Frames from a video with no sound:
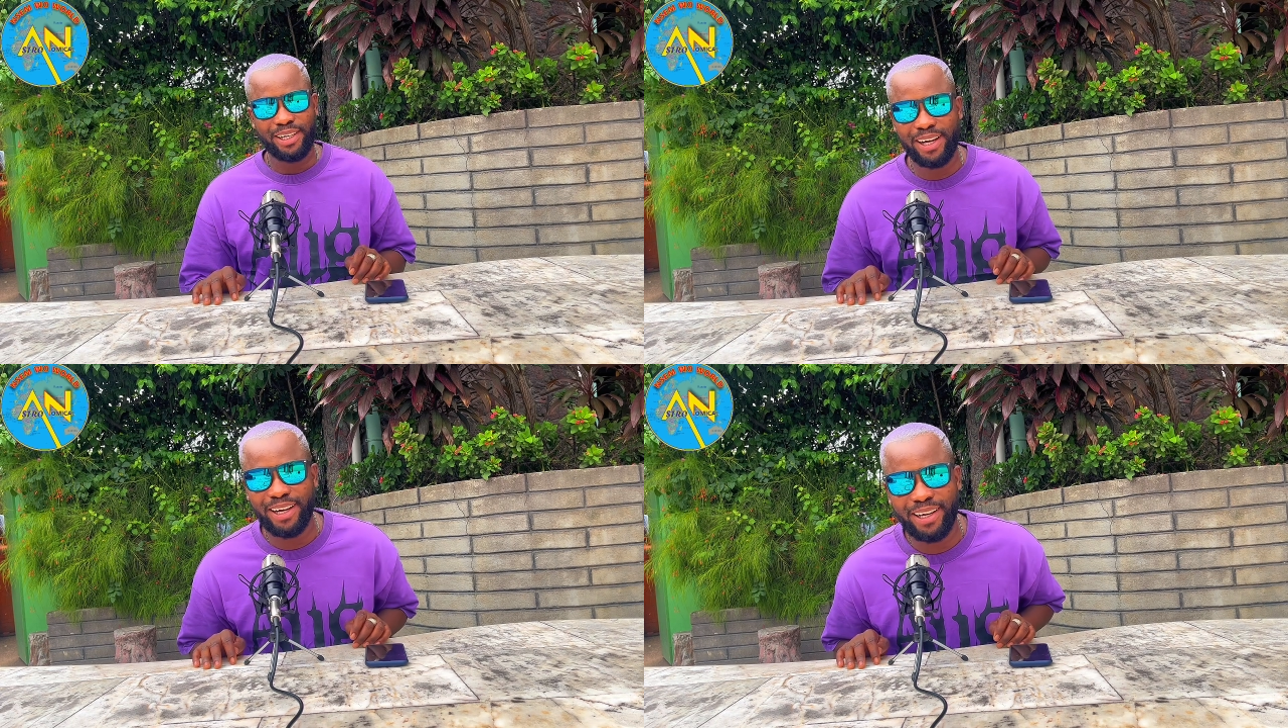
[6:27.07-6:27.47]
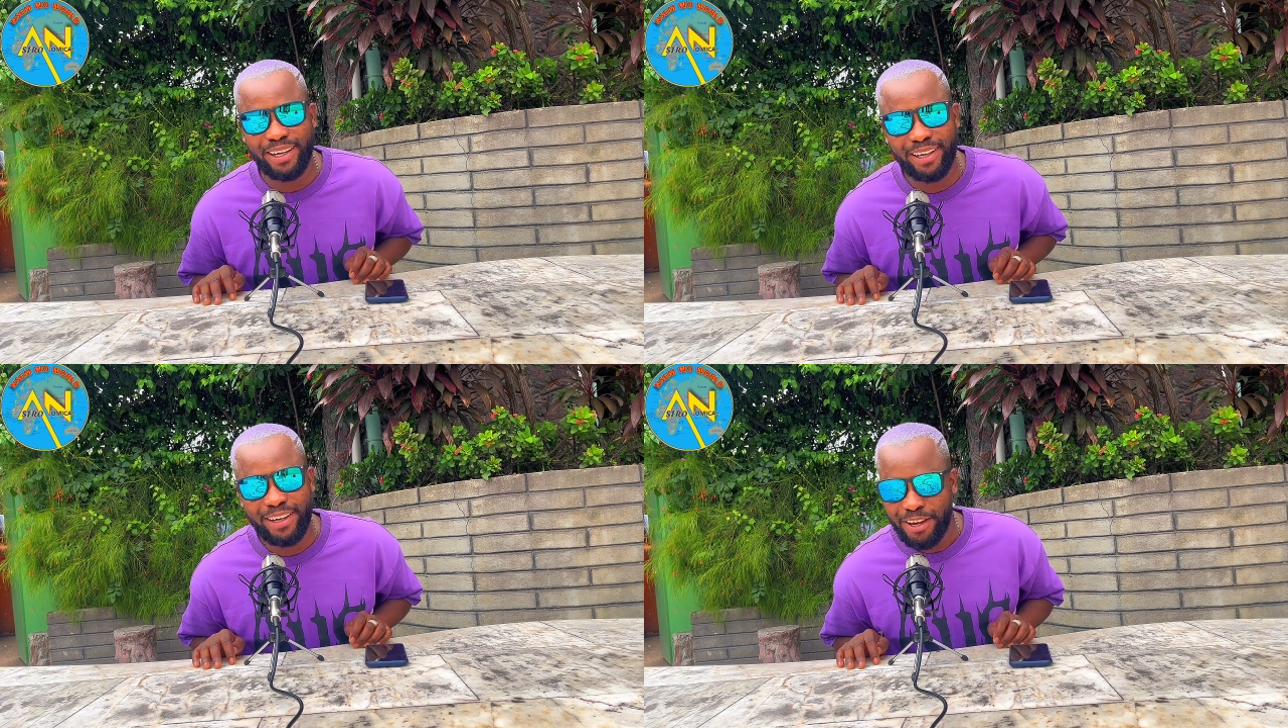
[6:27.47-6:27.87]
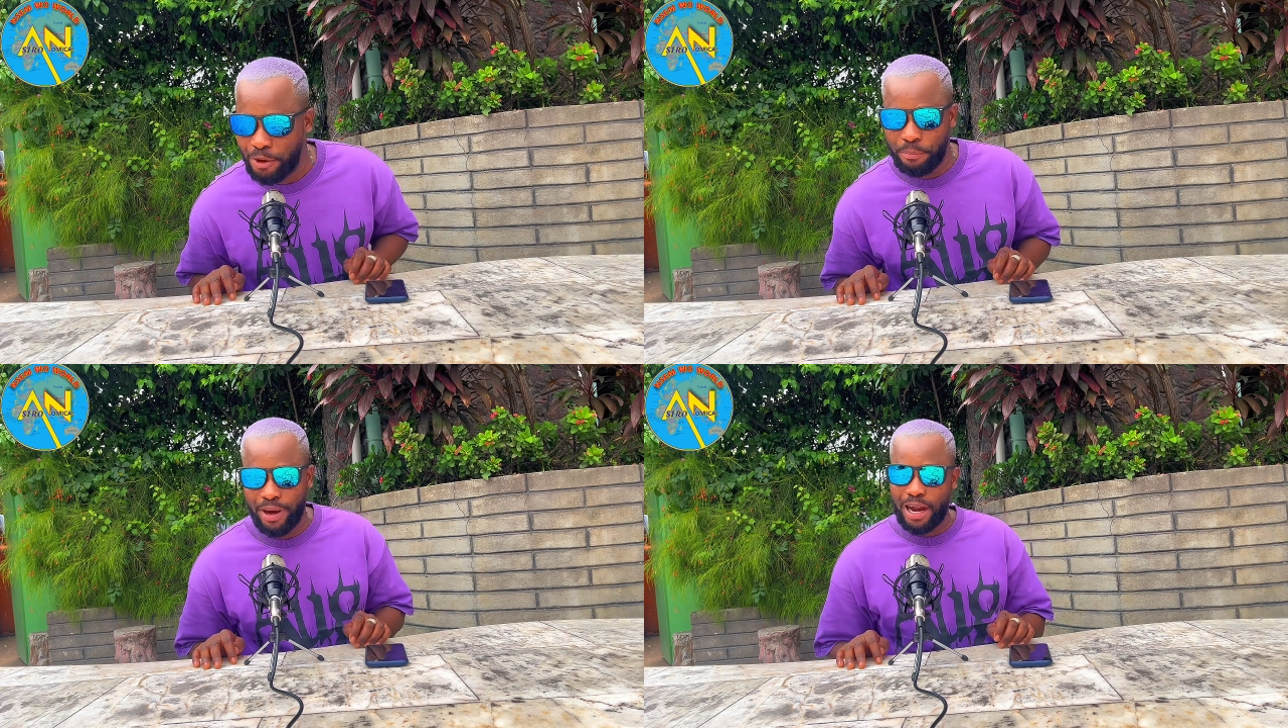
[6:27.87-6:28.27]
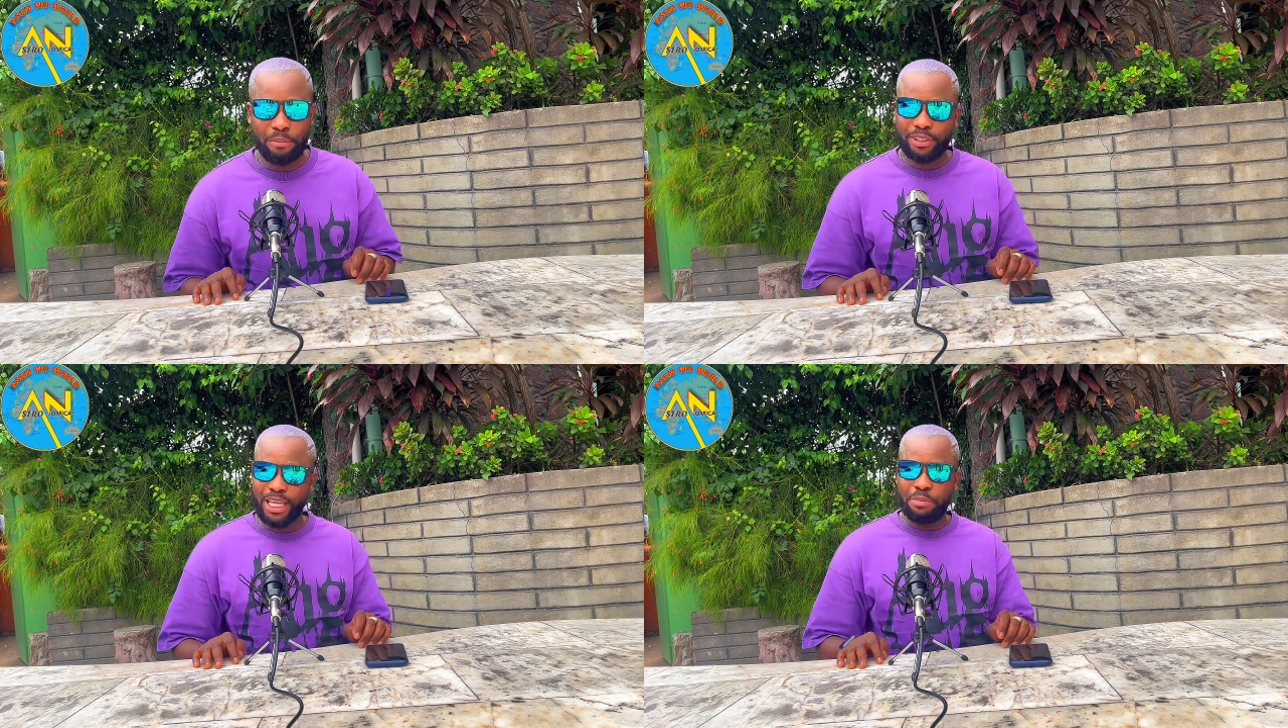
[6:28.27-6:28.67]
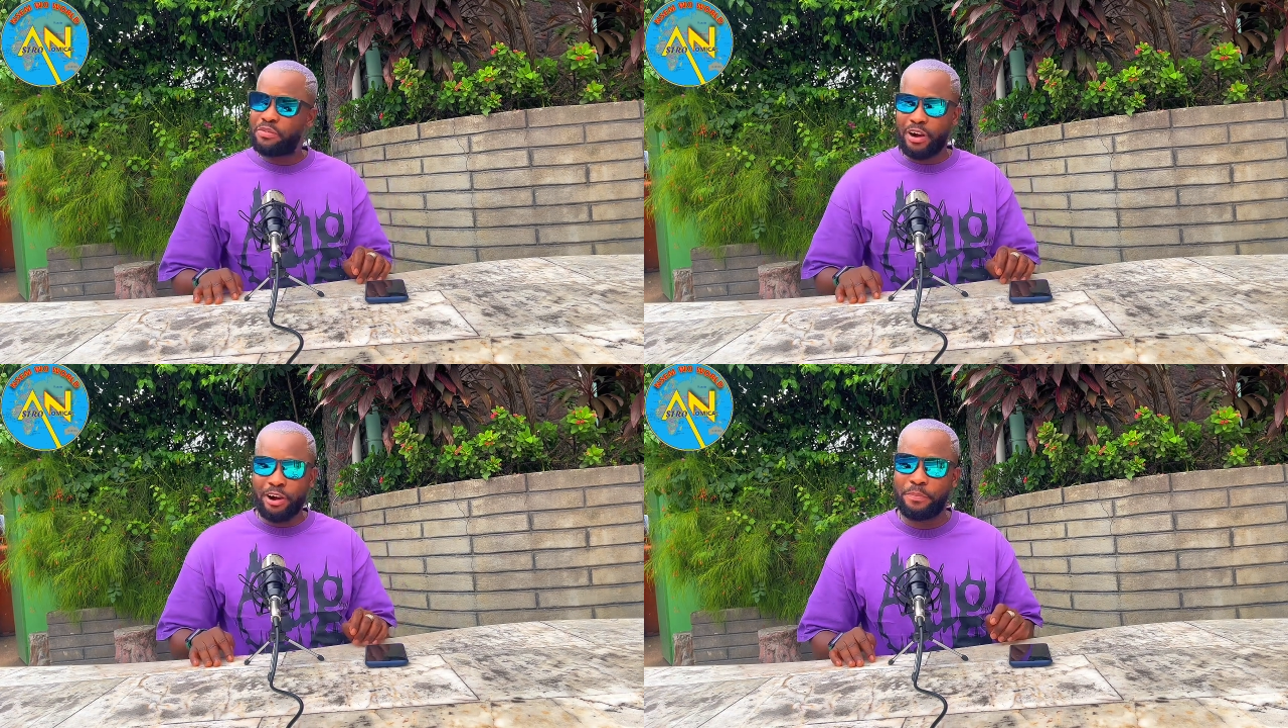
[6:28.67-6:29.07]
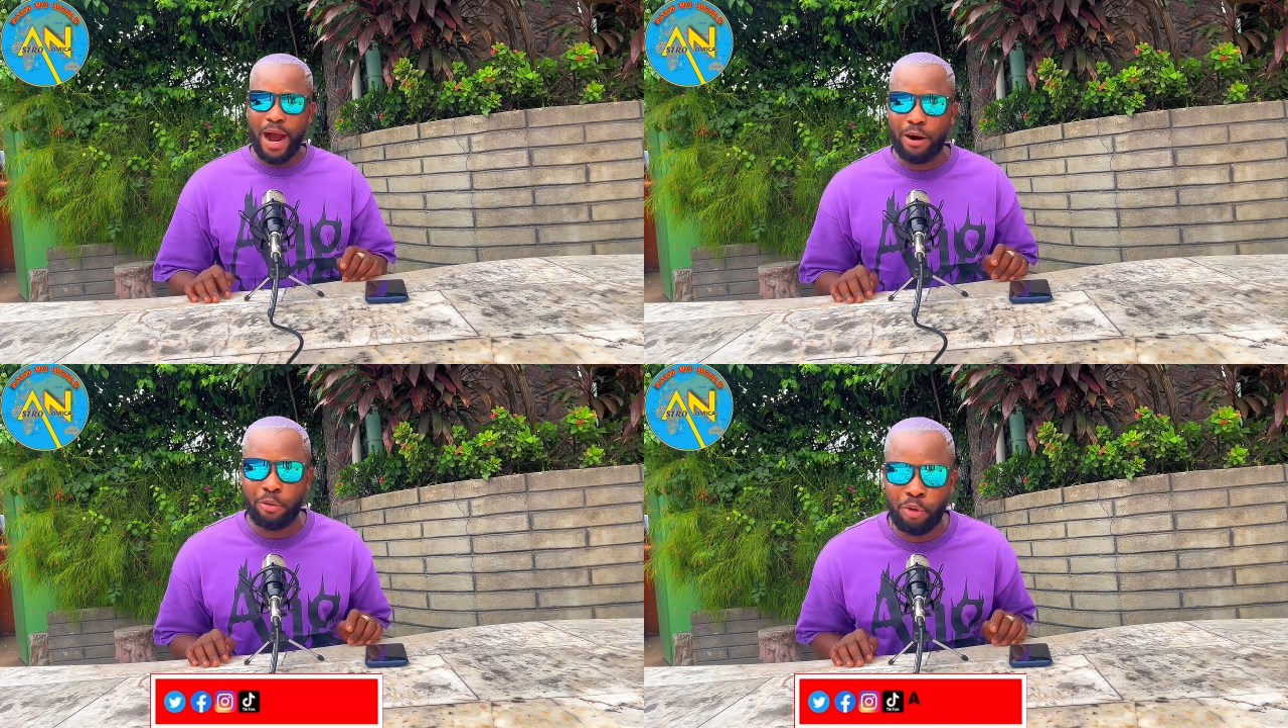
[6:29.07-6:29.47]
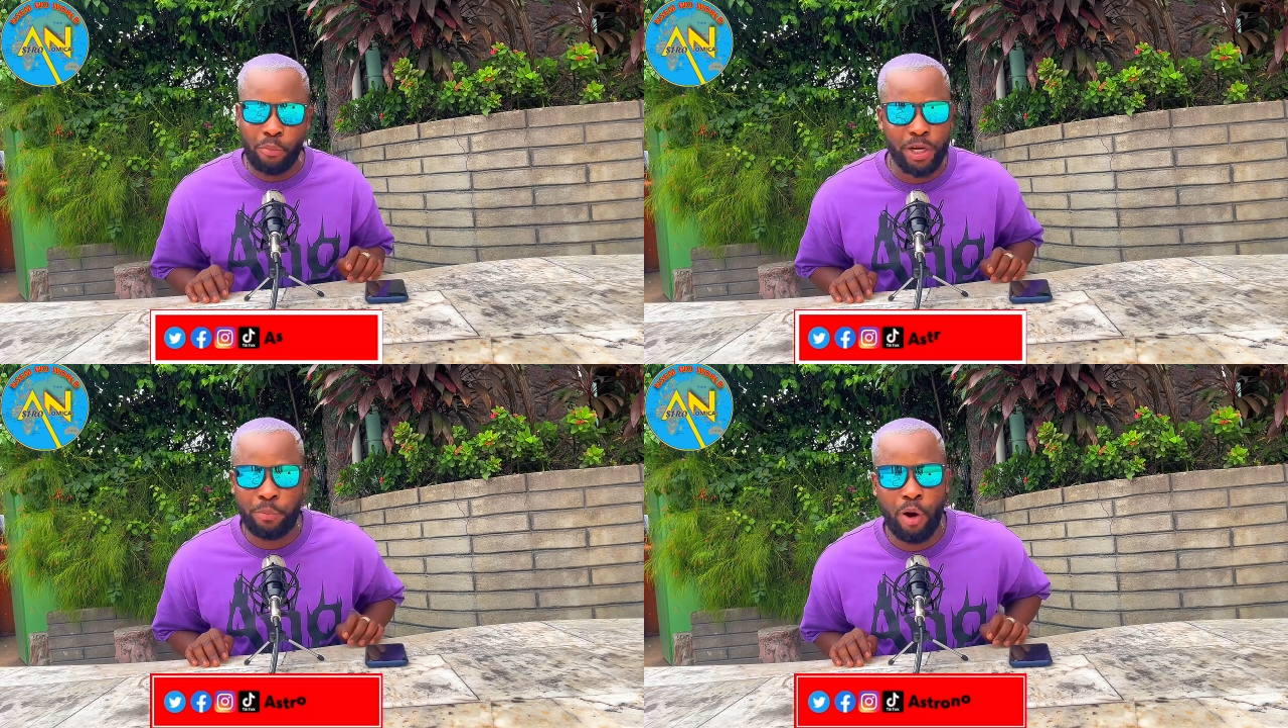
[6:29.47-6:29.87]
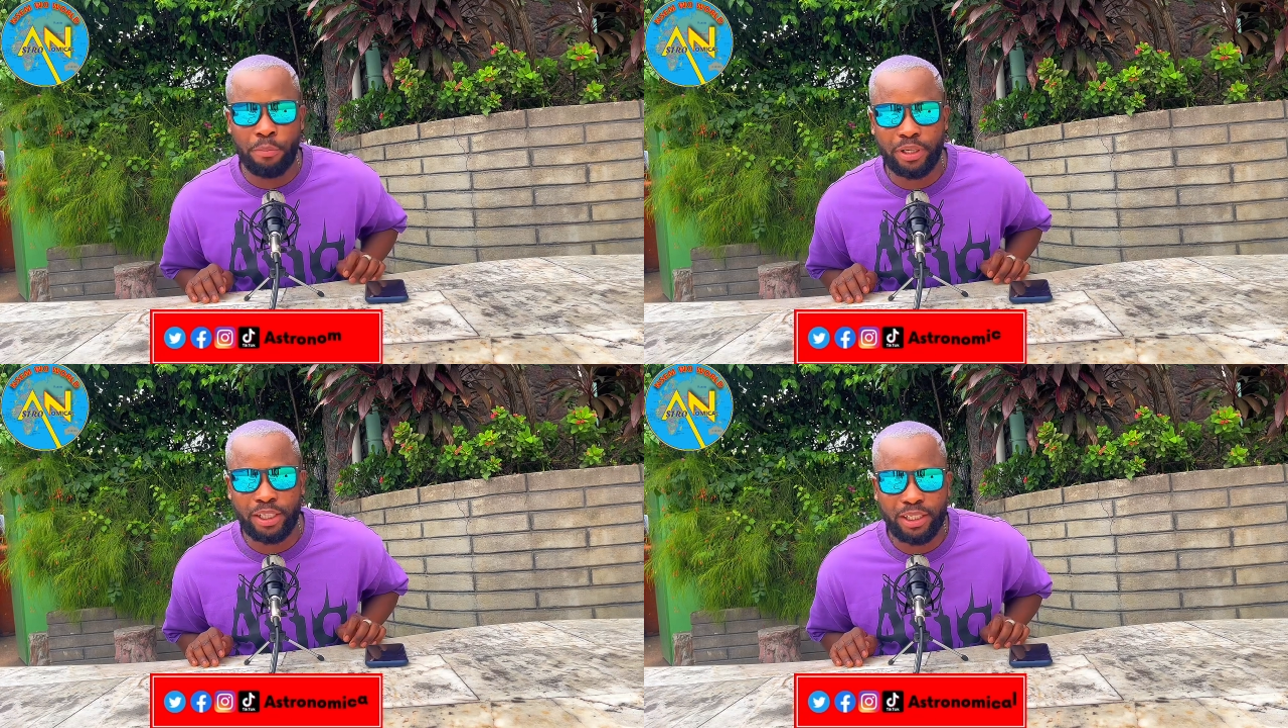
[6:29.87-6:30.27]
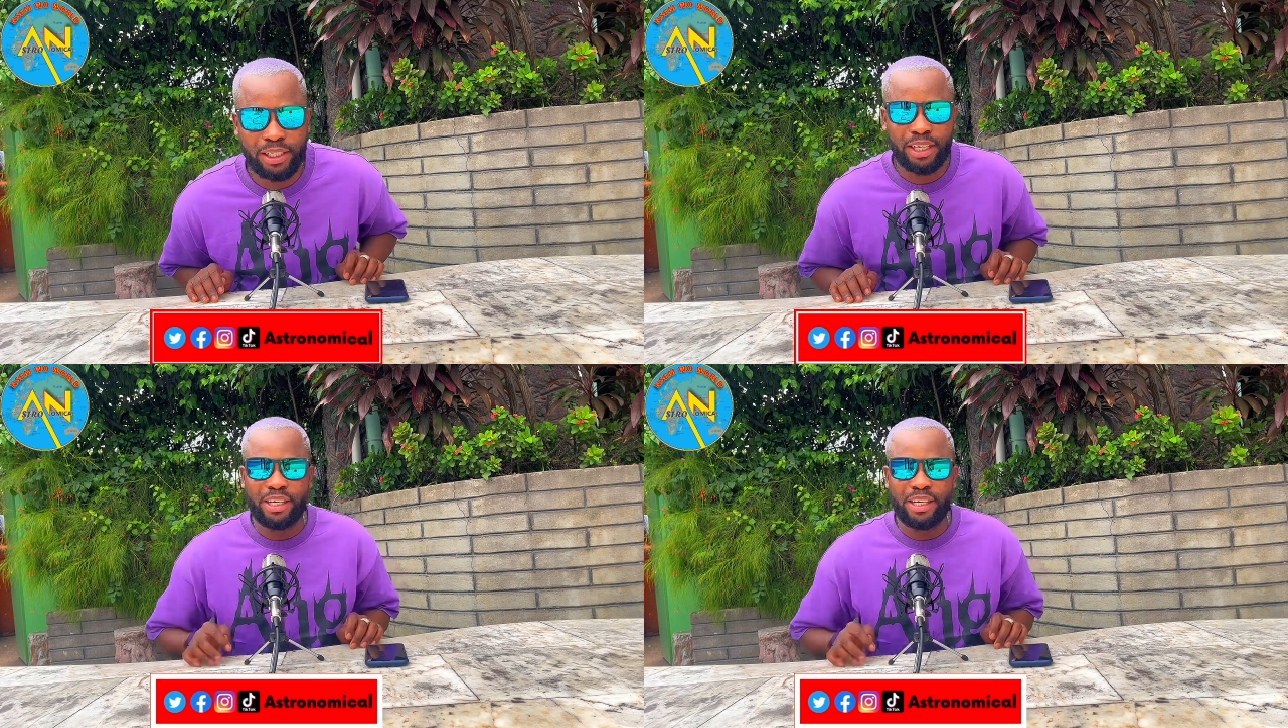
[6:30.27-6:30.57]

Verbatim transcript: Hey, Bakabute be very bad, Obede Pombede.